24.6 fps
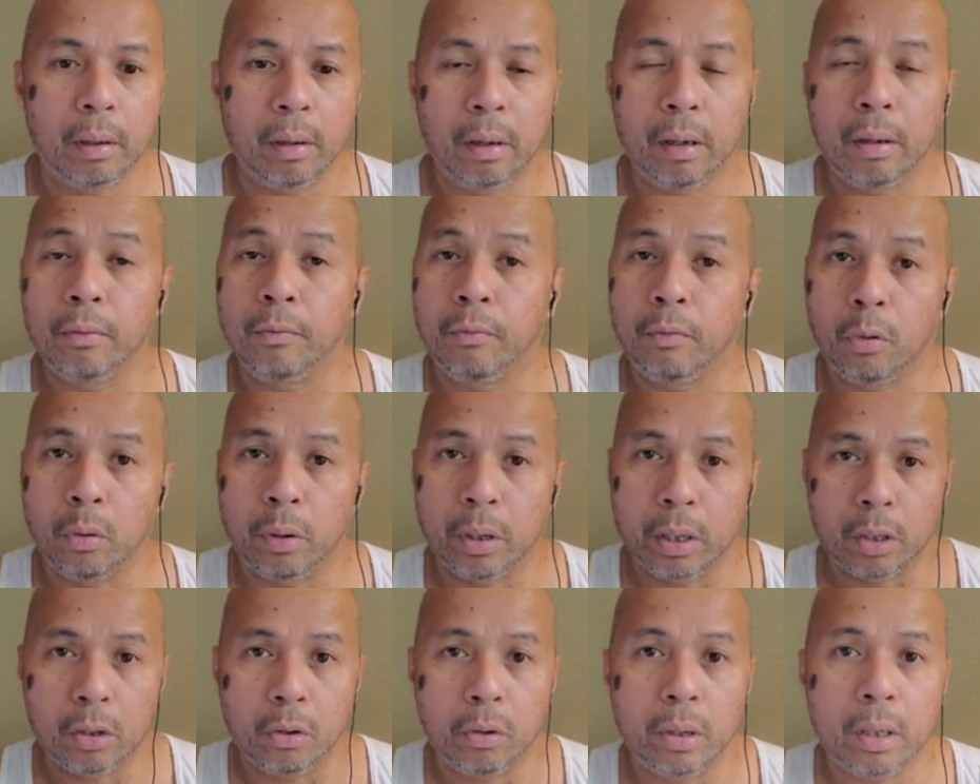And for
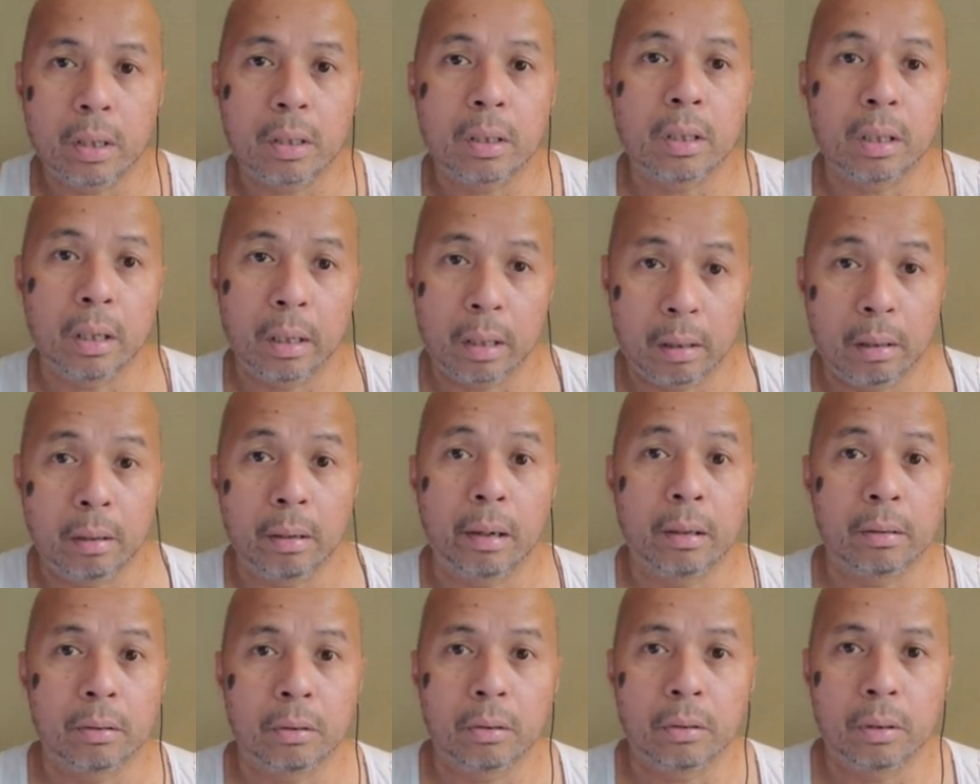endurance, it could
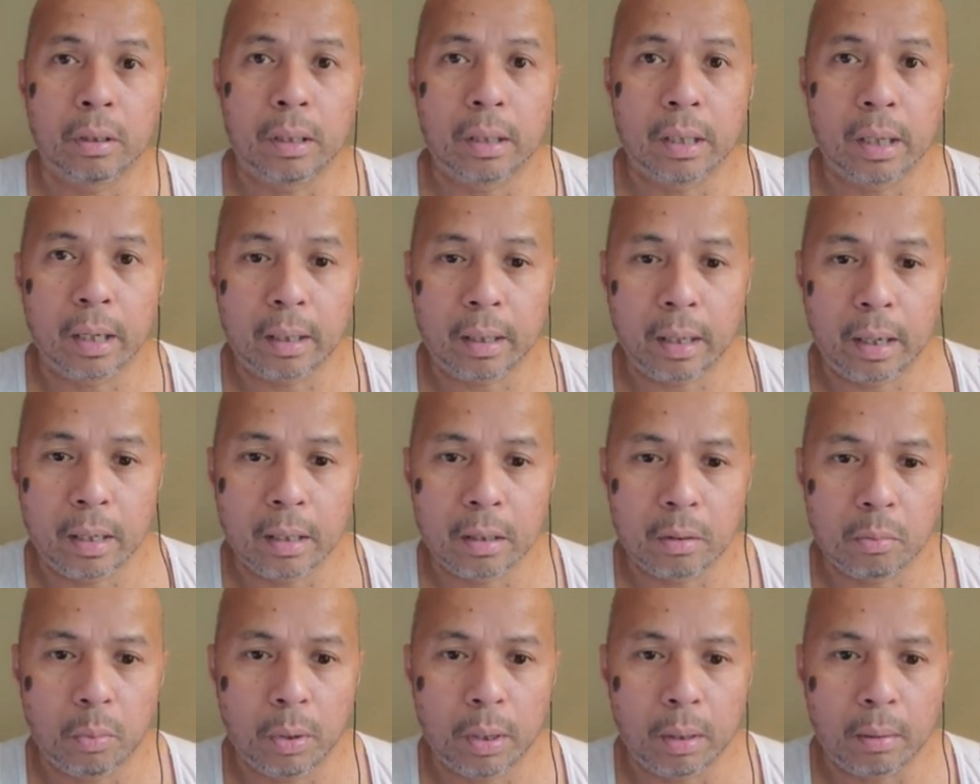also detect that
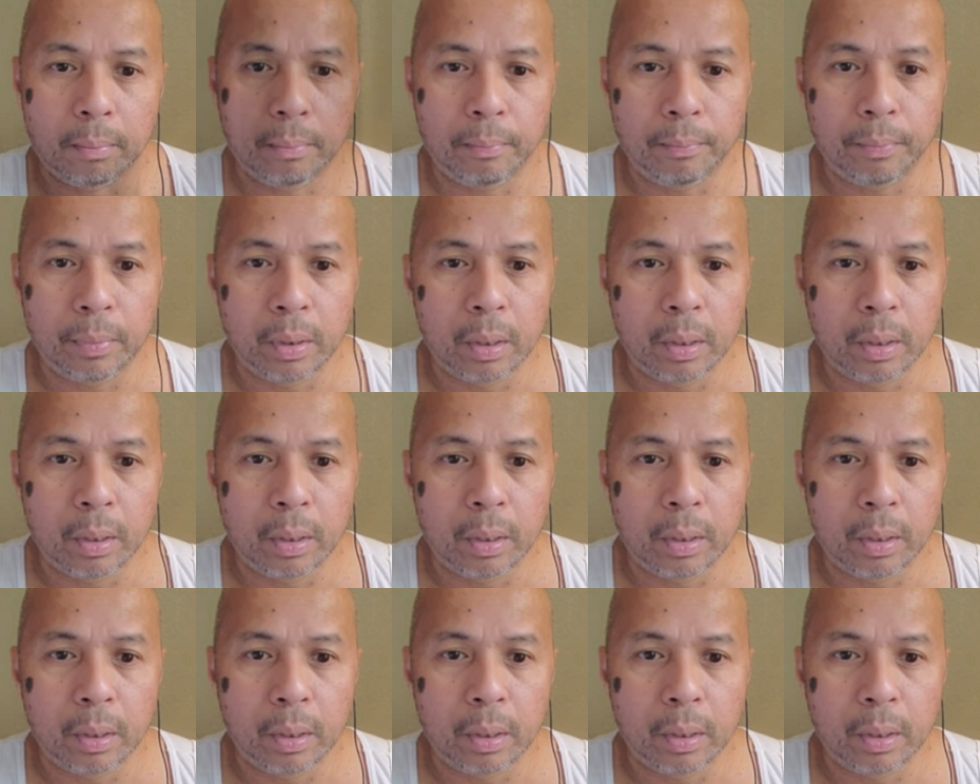as well.